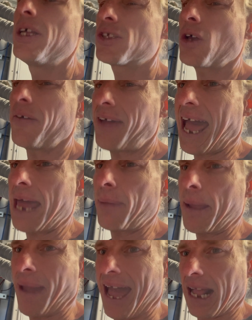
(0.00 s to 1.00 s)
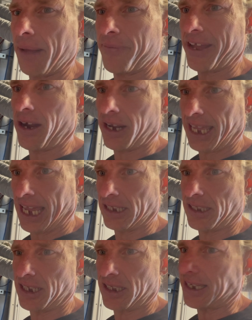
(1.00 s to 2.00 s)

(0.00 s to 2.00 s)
So I've had my backup there in case this